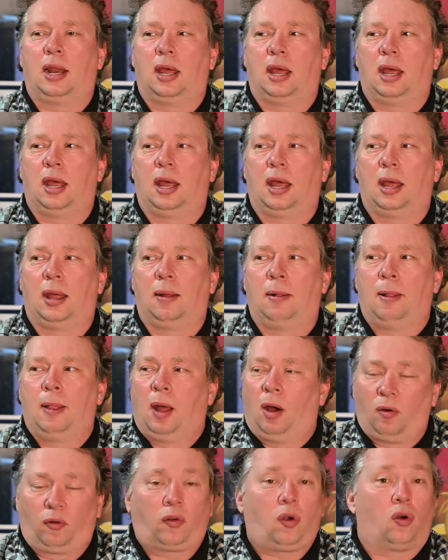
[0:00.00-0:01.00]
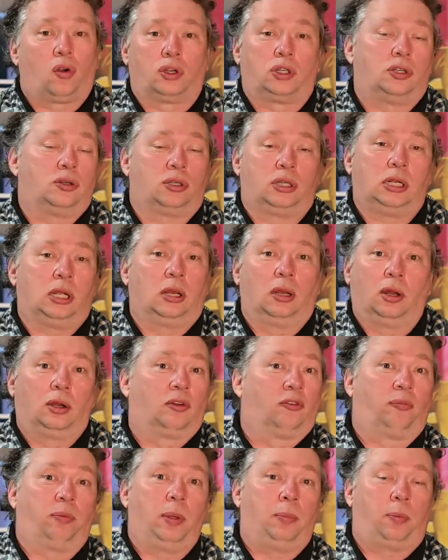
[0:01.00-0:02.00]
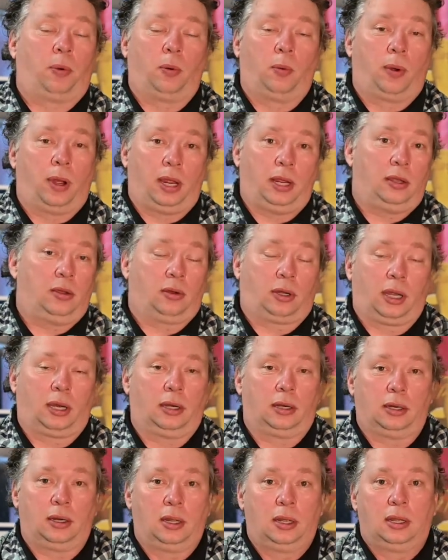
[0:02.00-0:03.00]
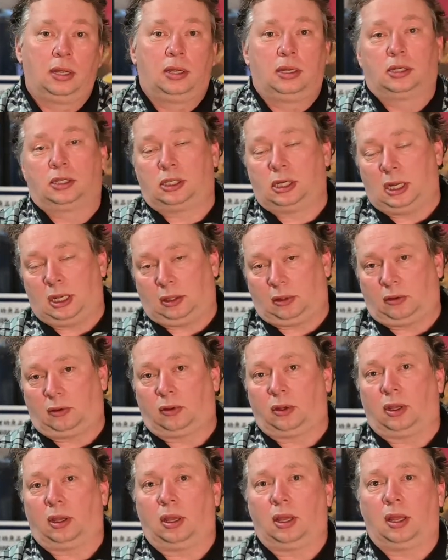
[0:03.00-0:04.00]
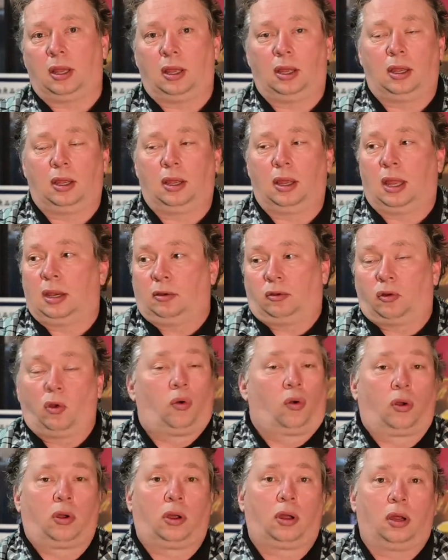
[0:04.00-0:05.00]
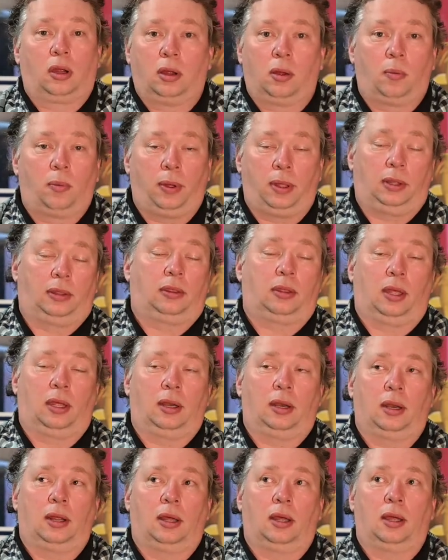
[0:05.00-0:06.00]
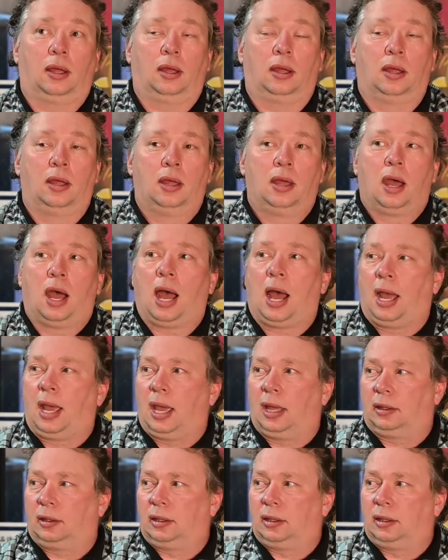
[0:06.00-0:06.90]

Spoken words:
of course you see a lot of people where you can sit and talk with. And I